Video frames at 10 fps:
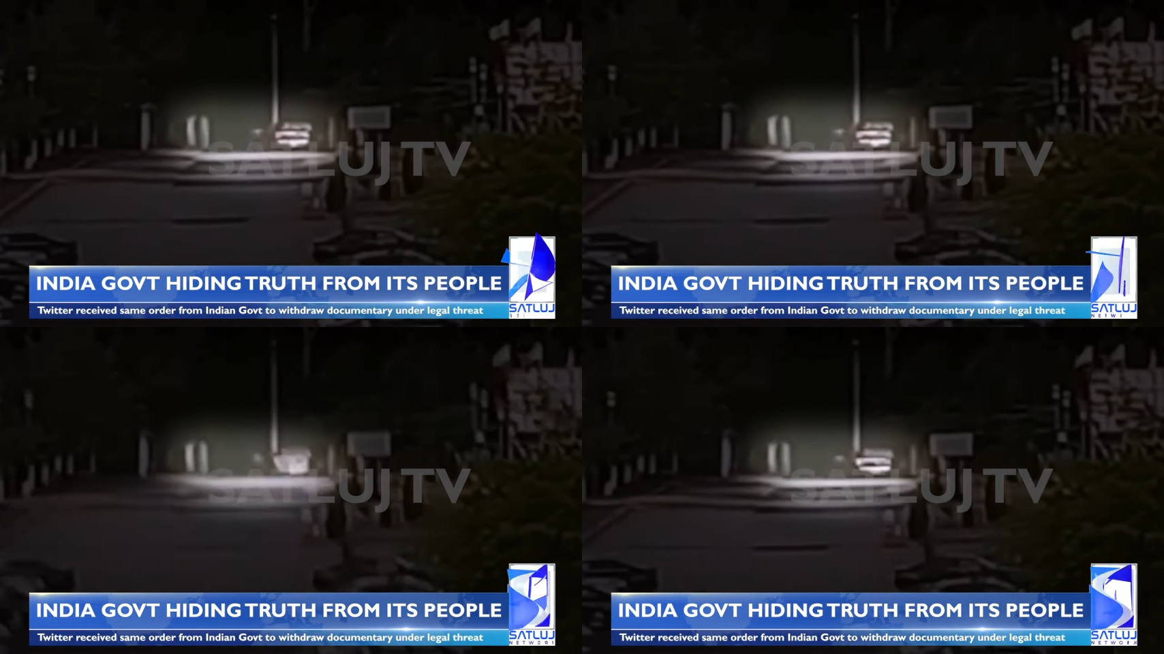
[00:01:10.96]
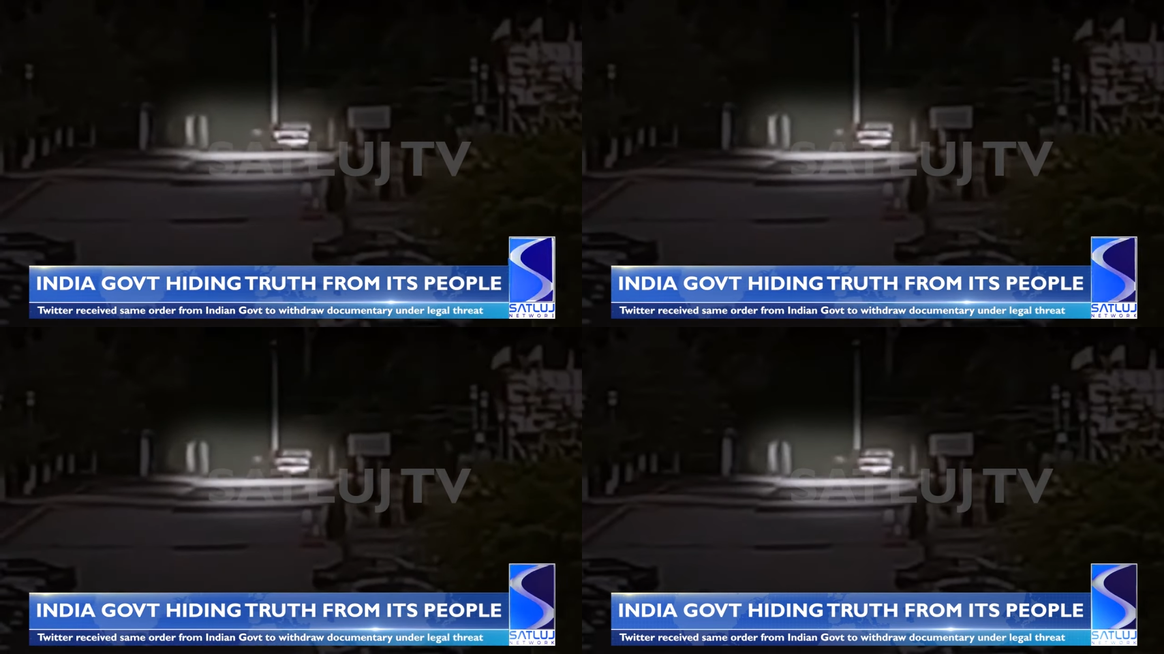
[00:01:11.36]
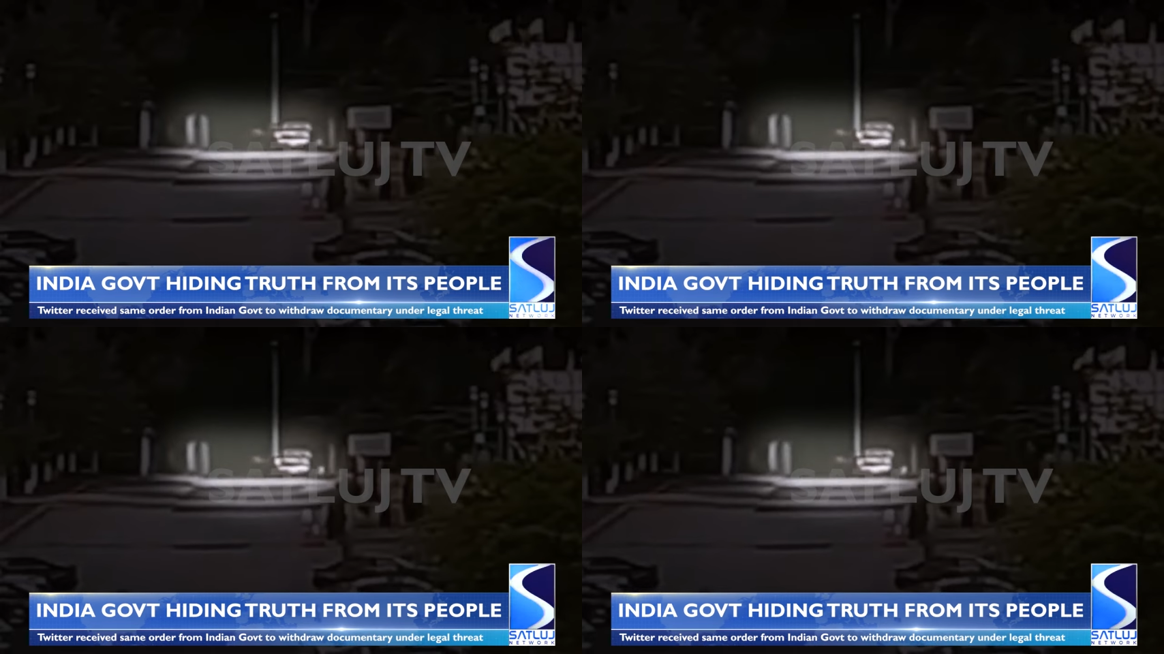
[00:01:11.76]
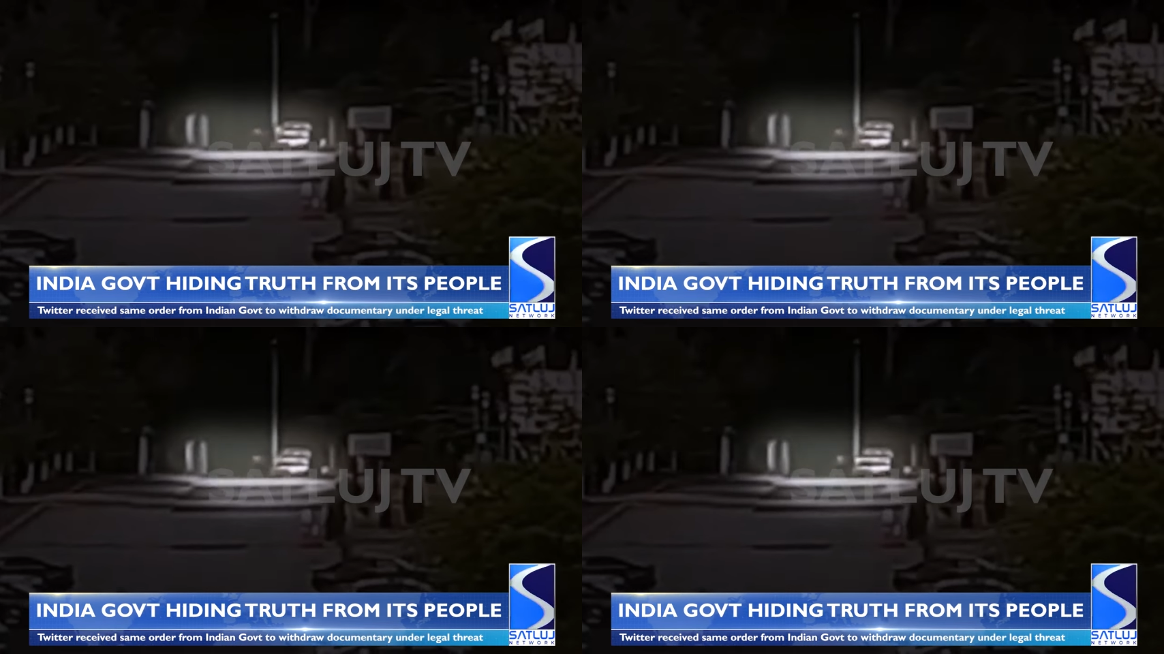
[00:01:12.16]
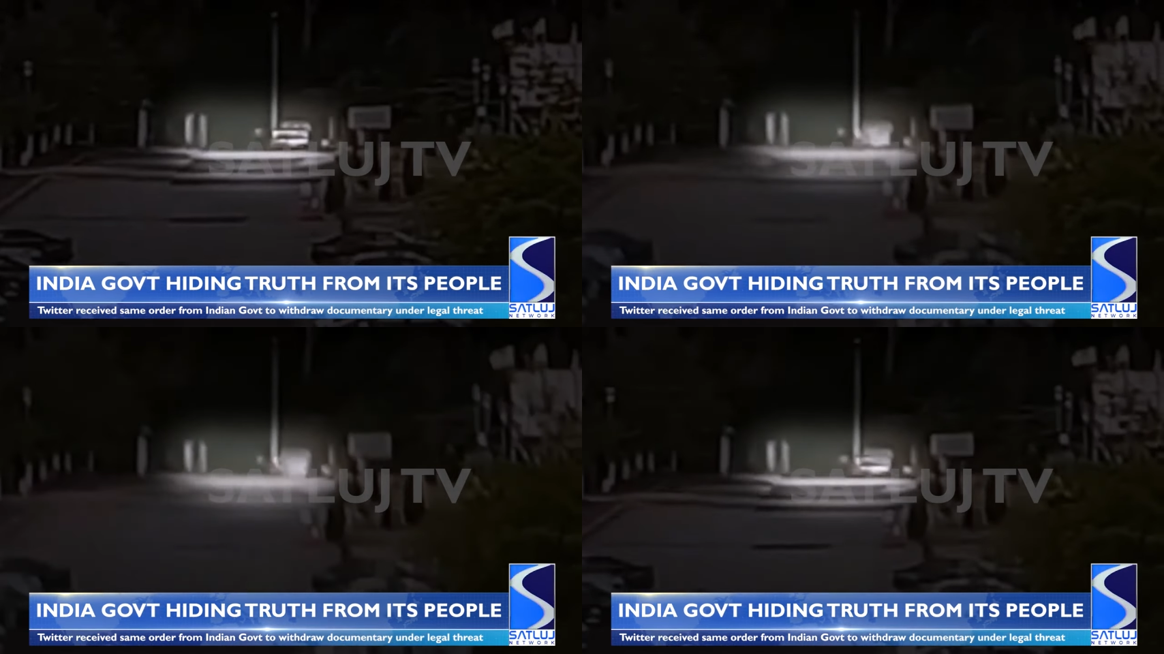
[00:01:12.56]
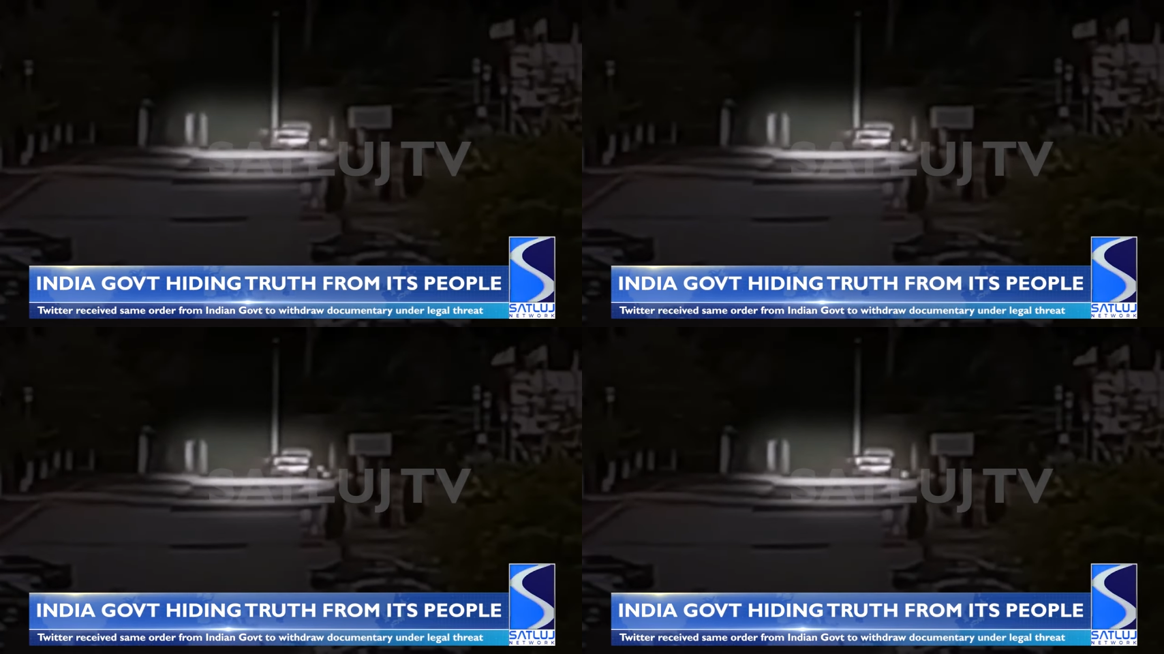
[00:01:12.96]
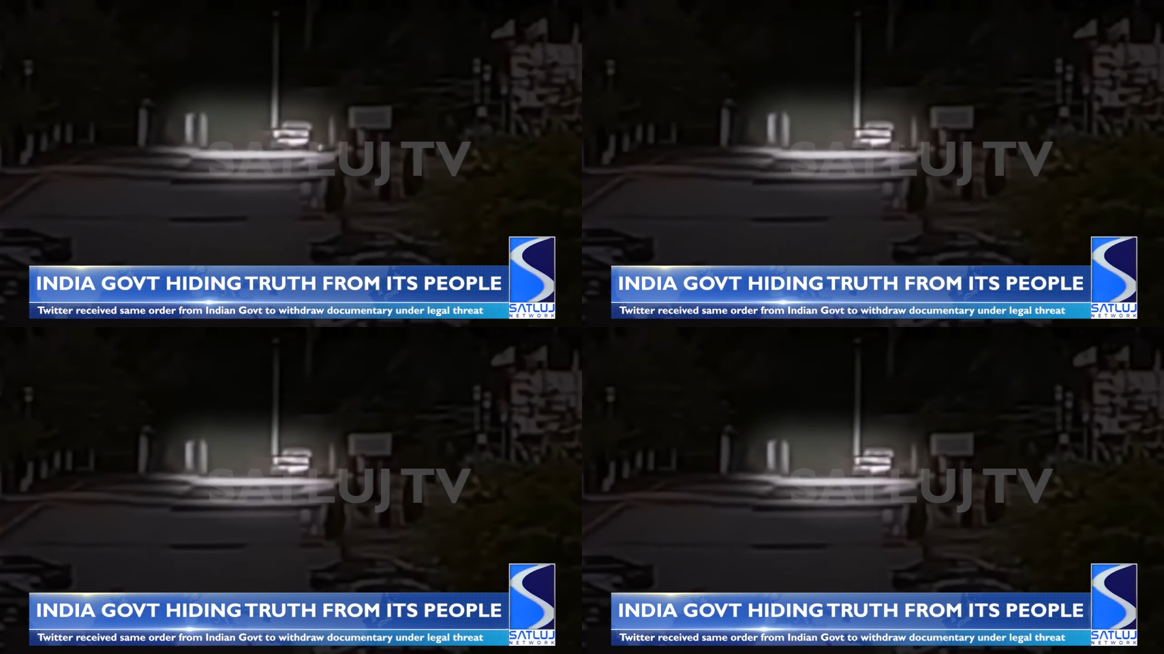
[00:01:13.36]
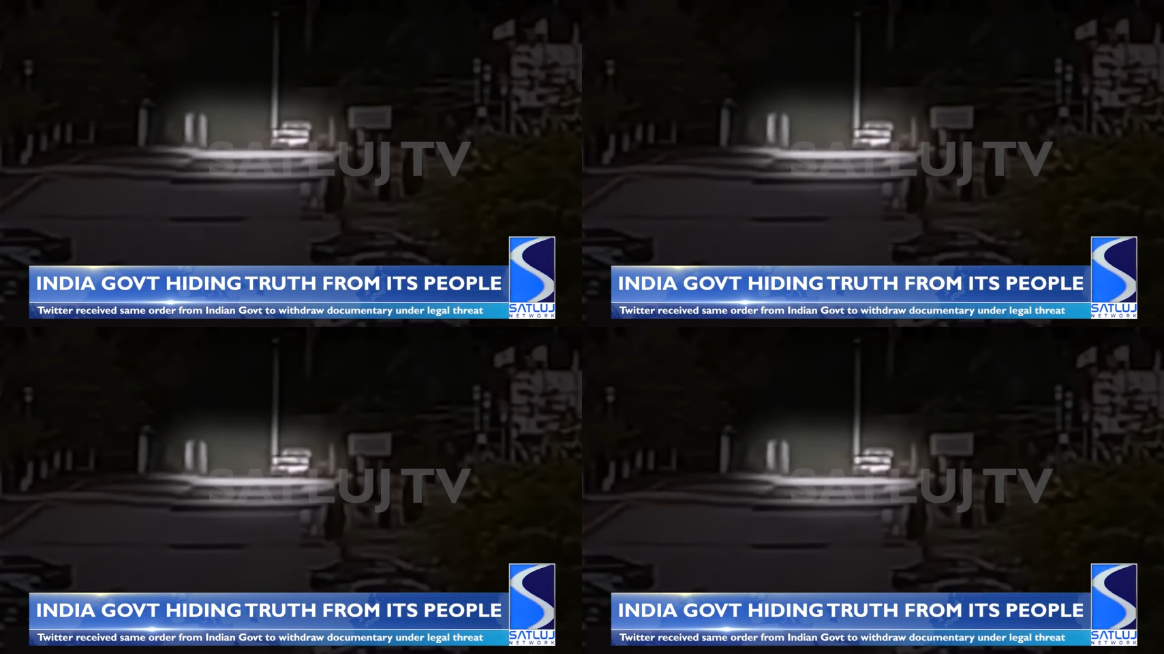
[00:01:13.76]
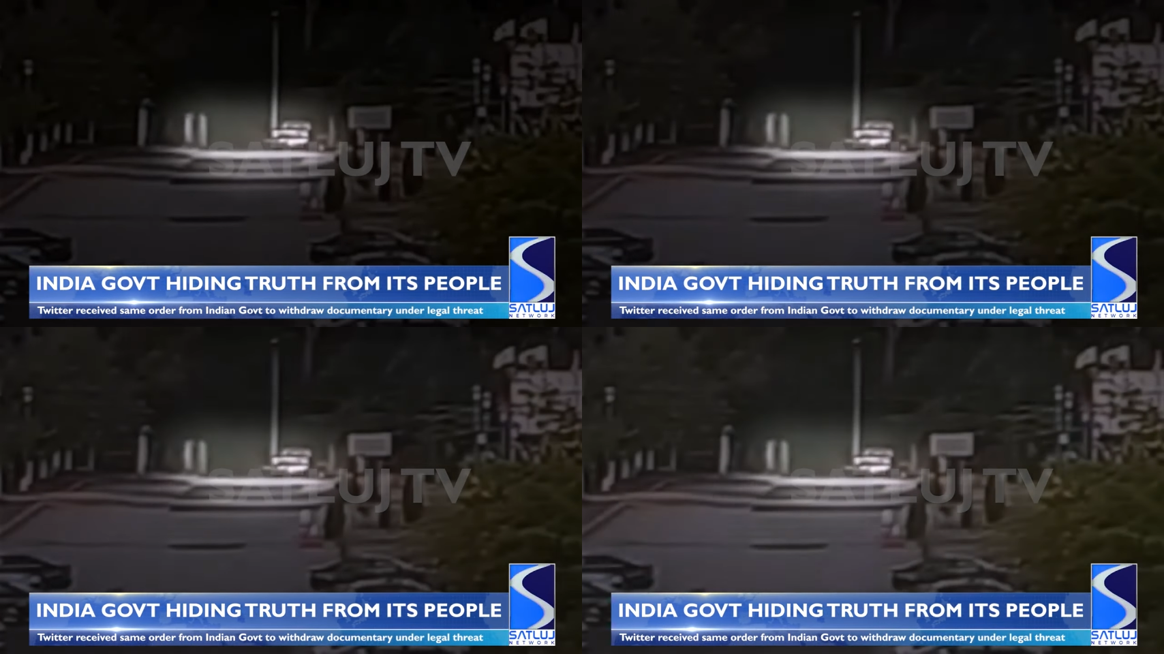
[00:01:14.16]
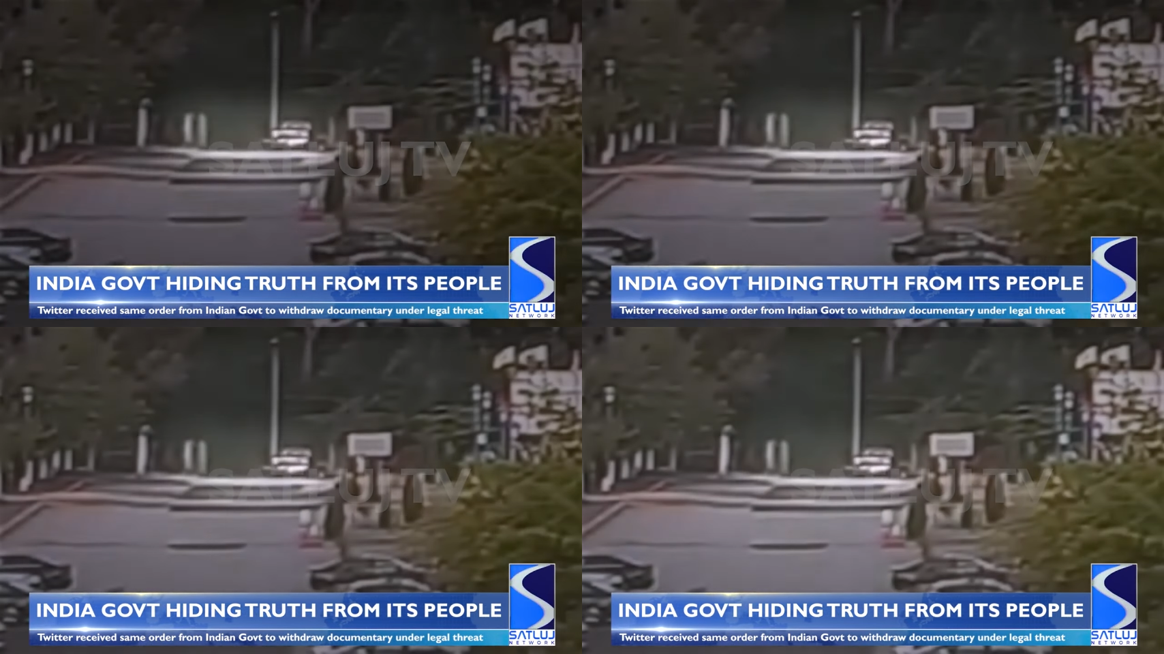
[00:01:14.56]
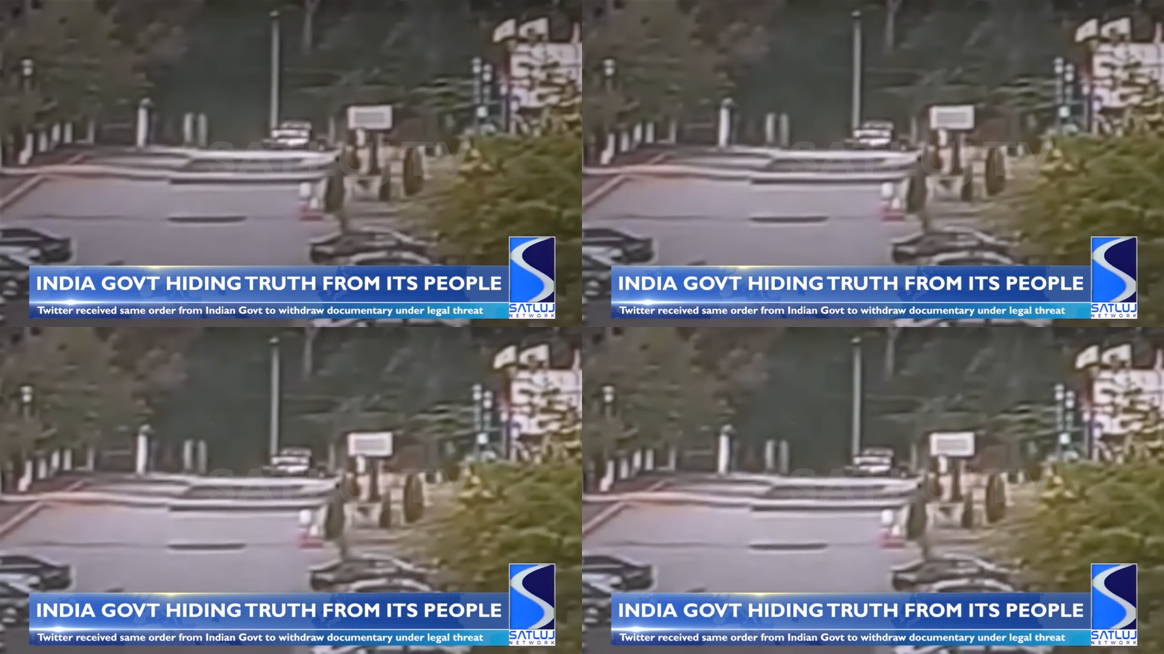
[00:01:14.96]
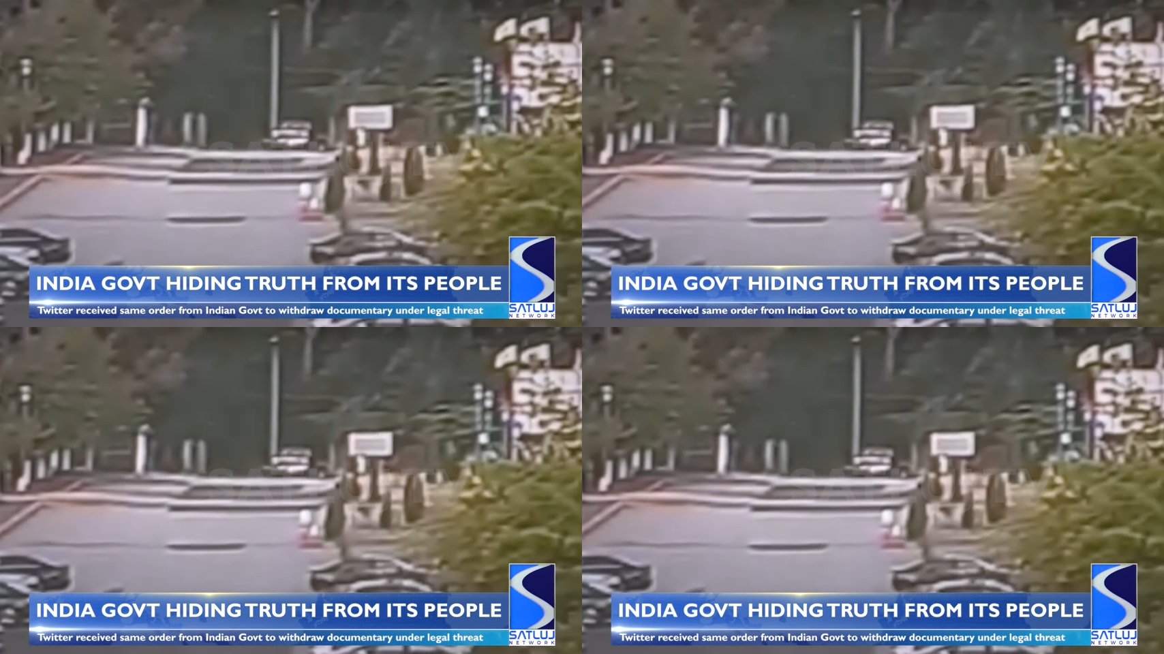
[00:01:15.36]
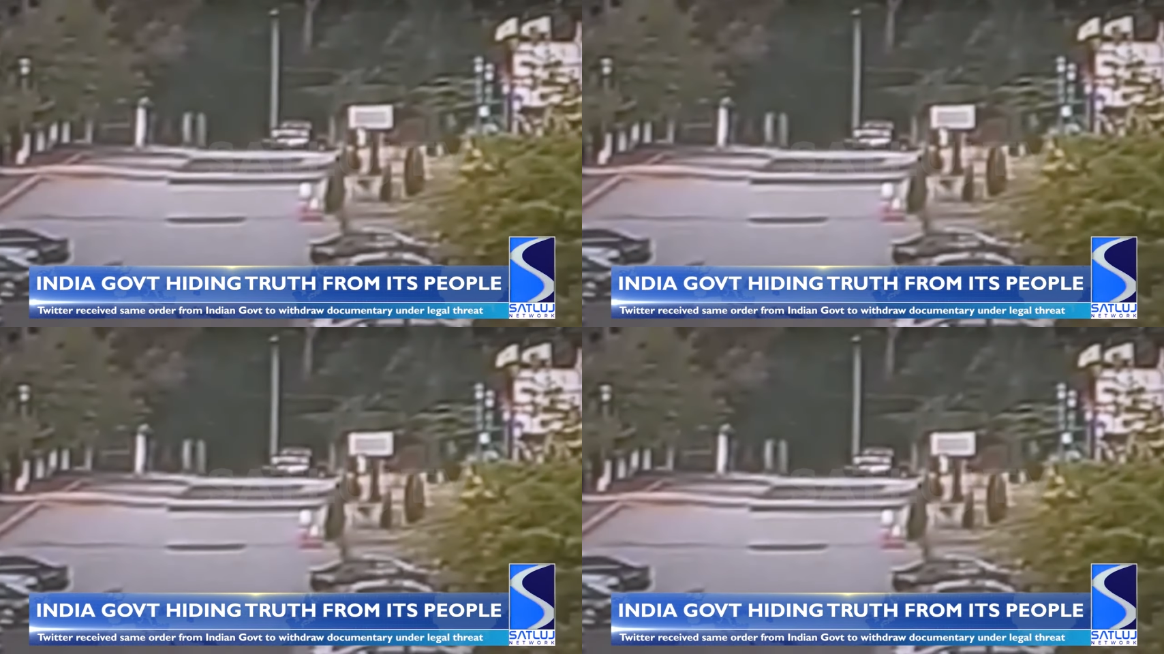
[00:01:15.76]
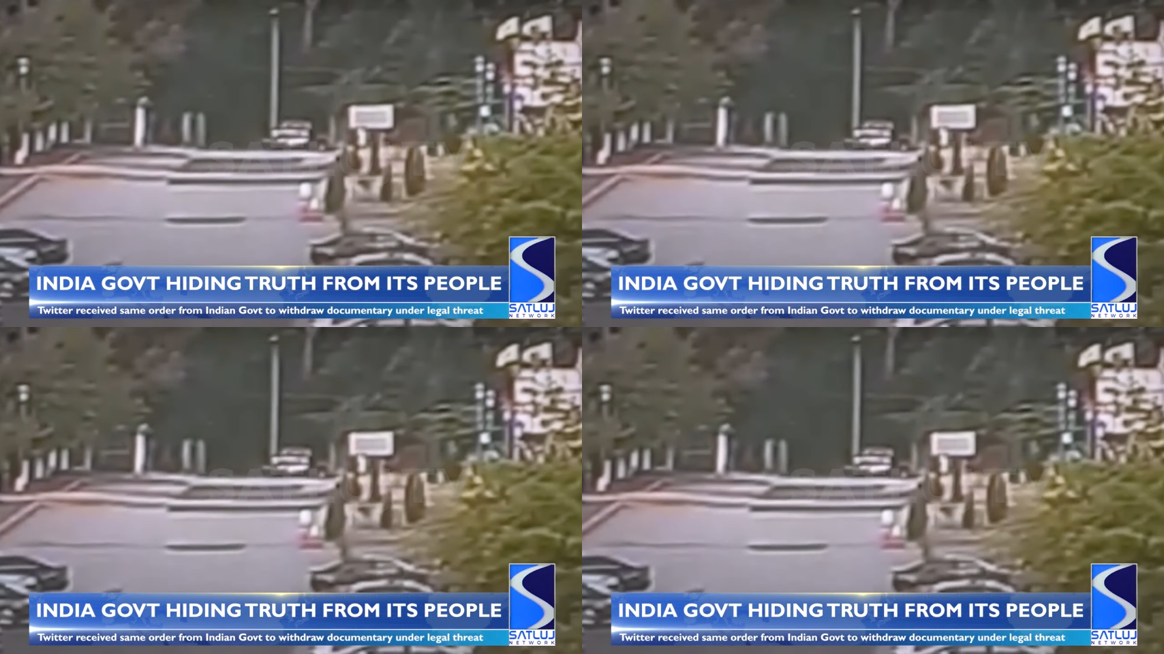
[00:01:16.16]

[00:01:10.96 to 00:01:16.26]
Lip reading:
No face is visible, so there are no lips to read.